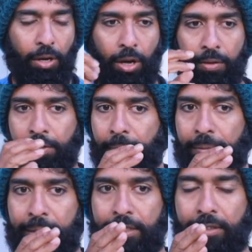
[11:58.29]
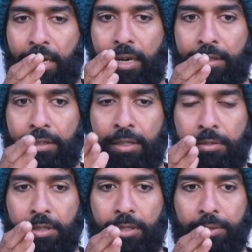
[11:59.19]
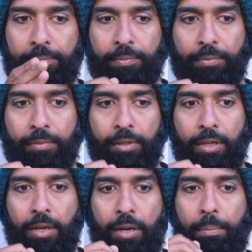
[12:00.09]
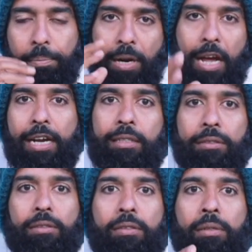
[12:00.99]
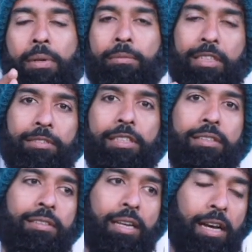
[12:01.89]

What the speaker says: all of the memories I had recovered prior to the memory with this